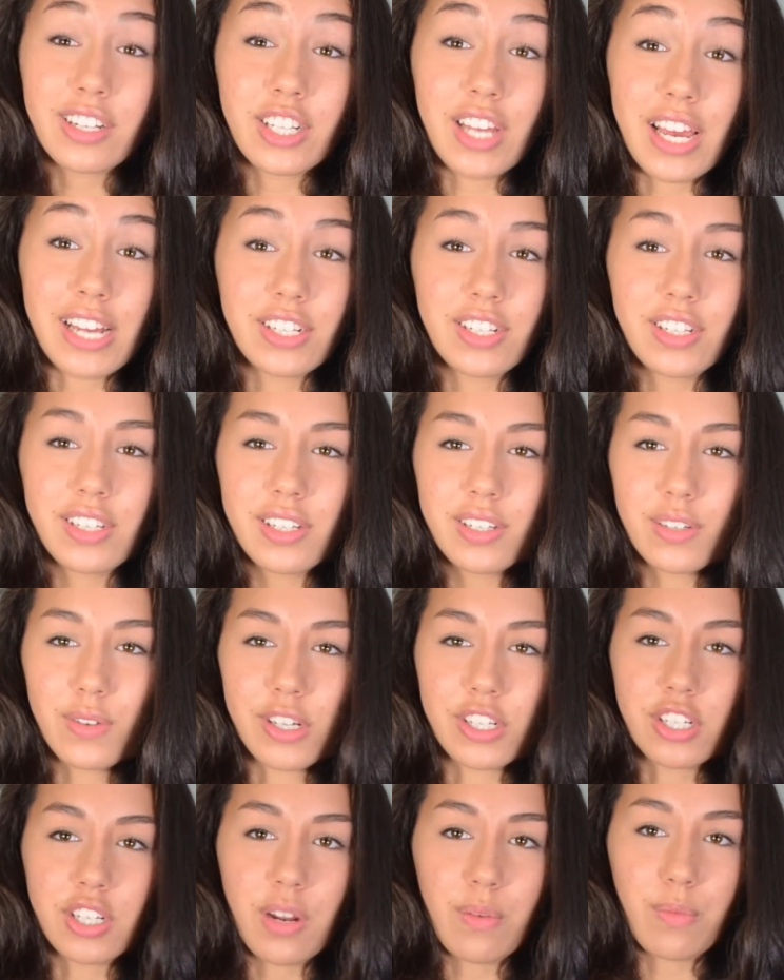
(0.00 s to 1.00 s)
To answer this
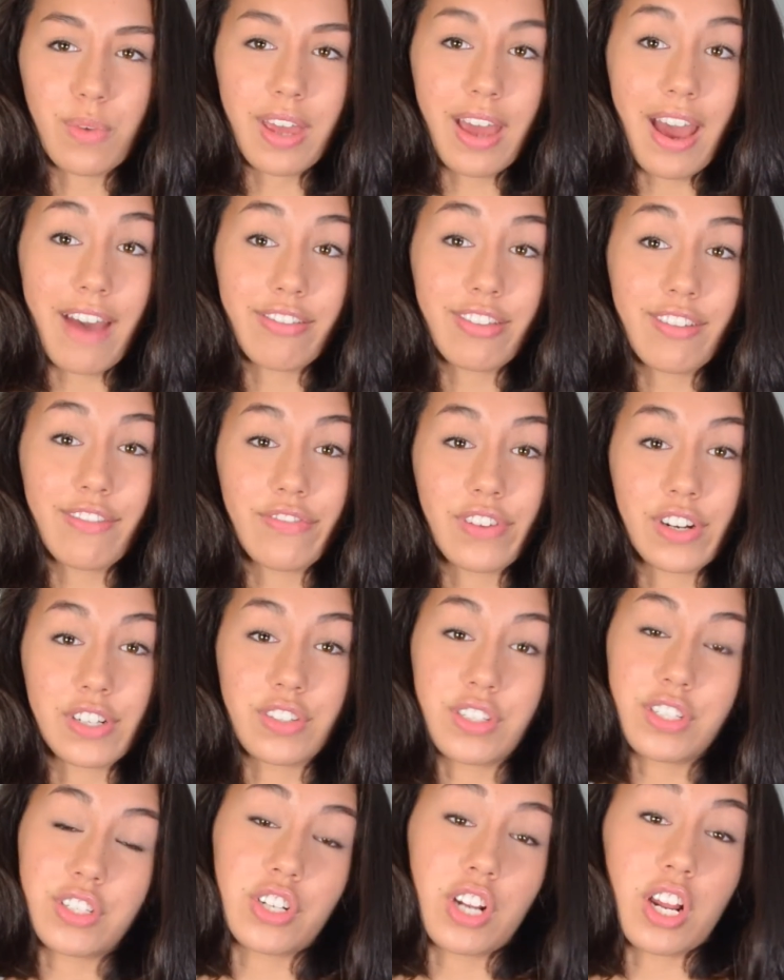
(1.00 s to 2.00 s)
question, we have to first
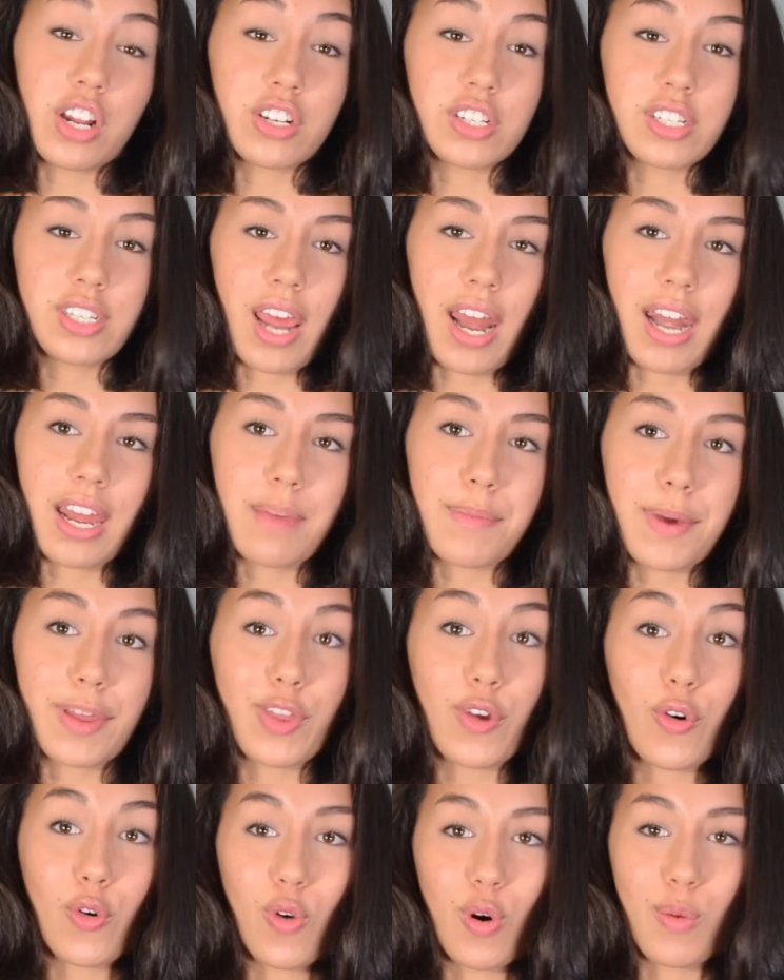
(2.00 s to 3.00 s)
reach an understanding about
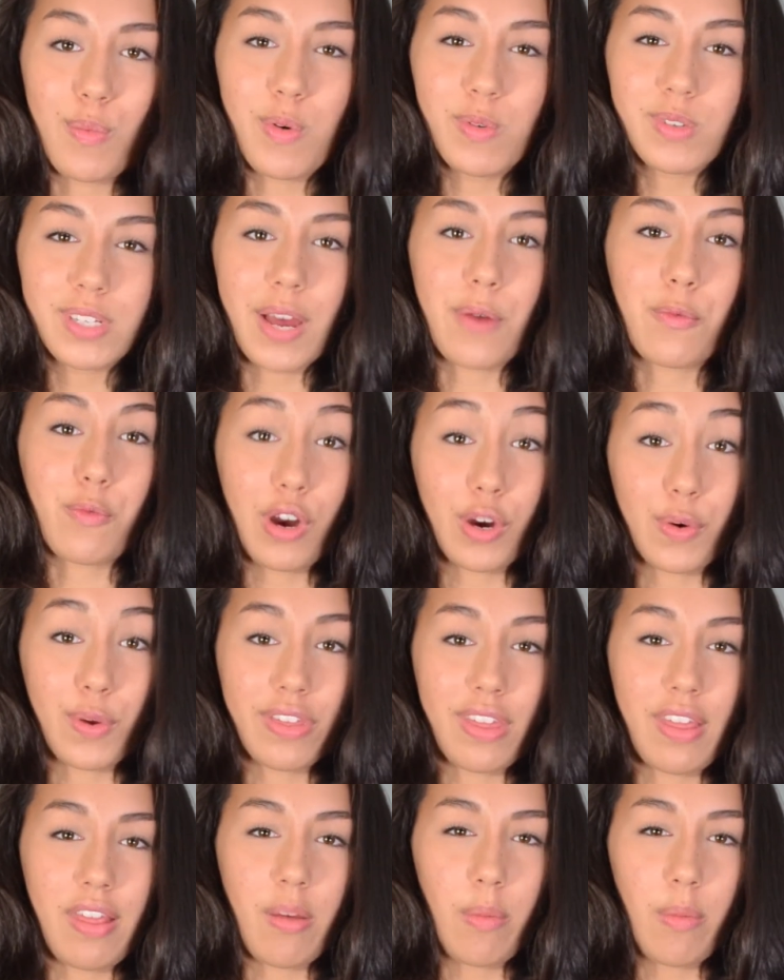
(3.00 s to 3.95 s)
the hormones that work within the